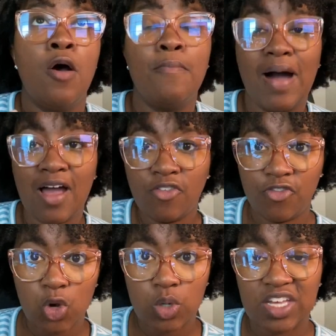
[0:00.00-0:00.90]
my
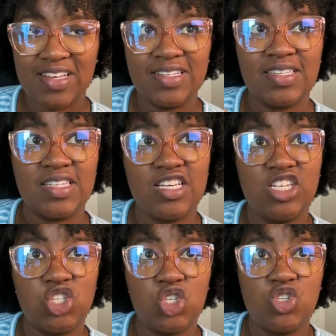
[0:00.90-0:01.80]
focus
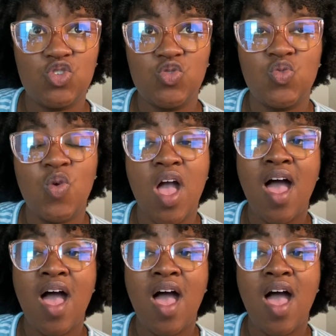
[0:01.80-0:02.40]
is to